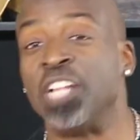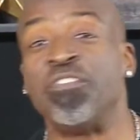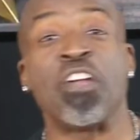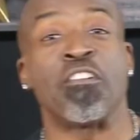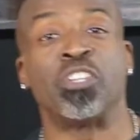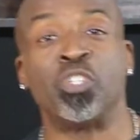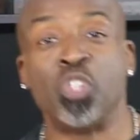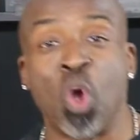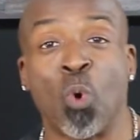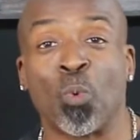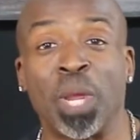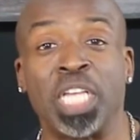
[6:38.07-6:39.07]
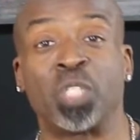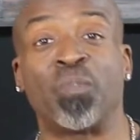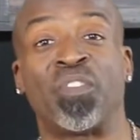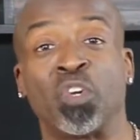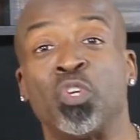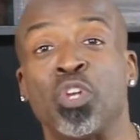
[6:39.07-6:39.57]
There is no reason
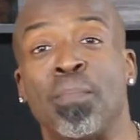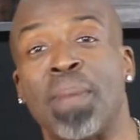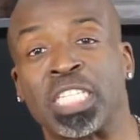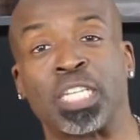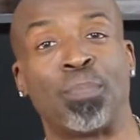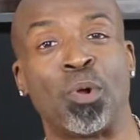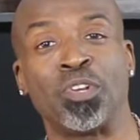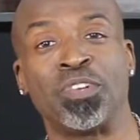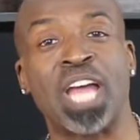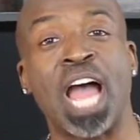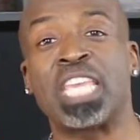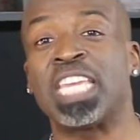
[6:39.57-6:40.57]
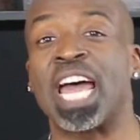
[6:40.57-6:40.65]
for you to mess up on your diet.